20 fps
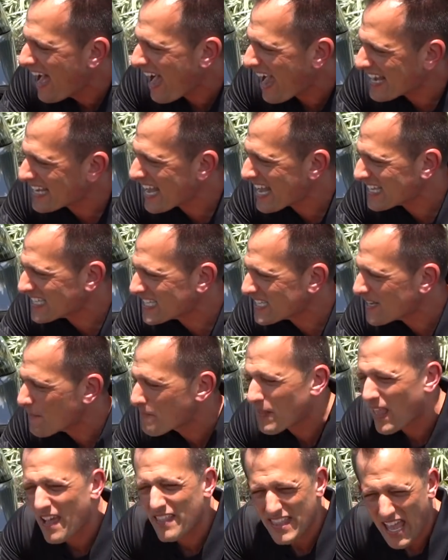I guess
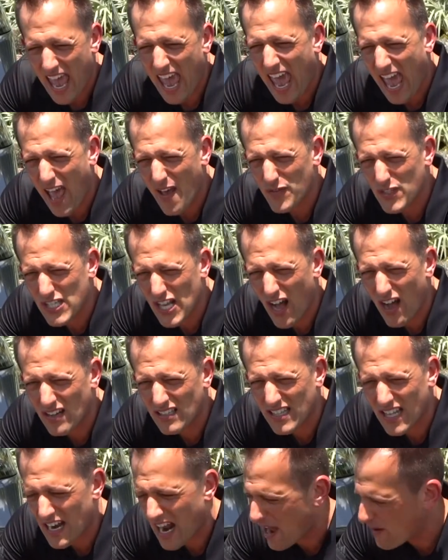the half
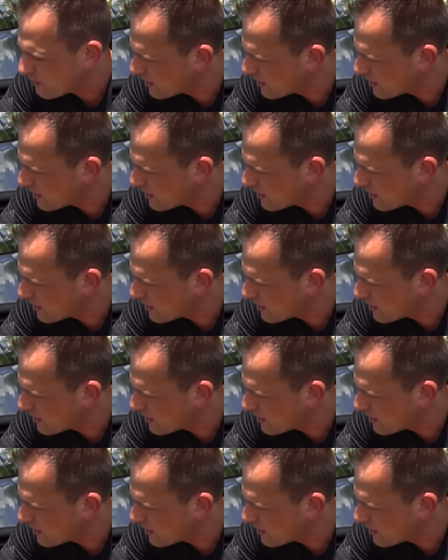zonk that I